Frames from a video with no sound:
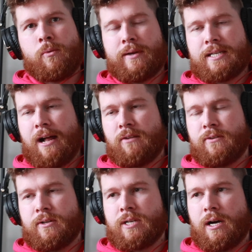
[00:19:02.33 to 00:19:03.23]
We went to
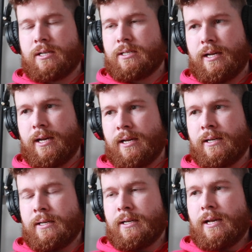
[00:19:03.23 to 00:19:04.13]
Halford's, got uh,
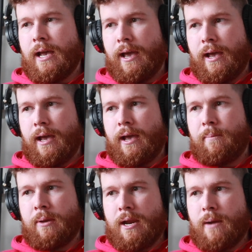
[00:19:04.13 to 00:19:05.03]
uh,
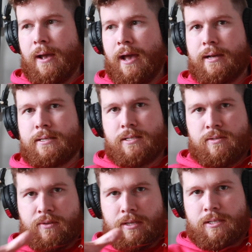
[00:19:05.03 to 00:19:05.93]
paneer bags
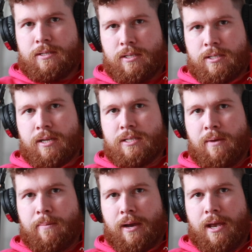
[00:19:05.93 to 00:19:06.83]
for the, the sides of
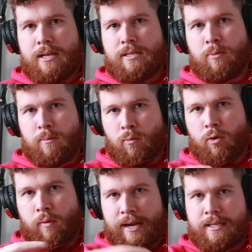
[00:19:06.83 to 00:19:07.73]
my bike to put
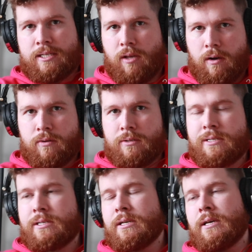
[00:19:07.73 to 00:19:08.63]
more weight into
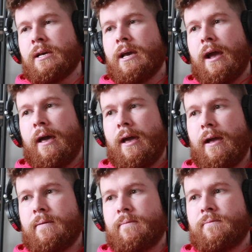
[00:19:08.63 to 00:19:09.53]
those.
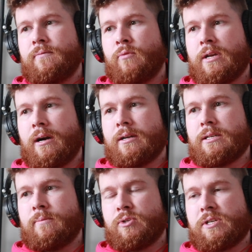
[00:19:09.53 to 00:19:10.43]
Um, we got
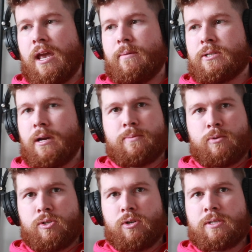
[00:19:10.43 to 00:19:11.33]
a bunch of cable ties, a
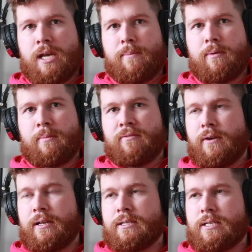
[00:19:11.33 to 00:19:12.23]
bunch of duct tape, like my
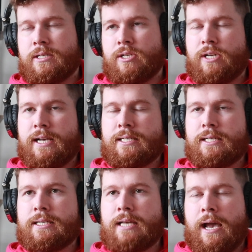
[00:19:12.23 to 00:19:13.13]
friend
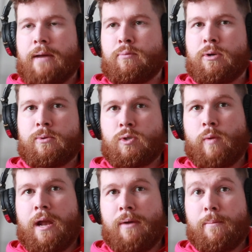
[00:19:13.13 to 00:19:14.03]
suggested, and put a bunch of
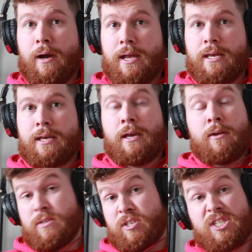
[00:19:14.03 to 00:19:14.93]
weight on my bike.
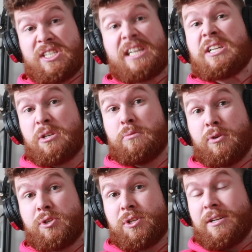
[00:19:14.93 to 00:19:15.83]
Still too
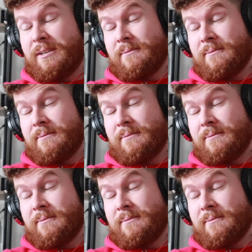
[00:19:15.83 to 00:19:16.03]
much.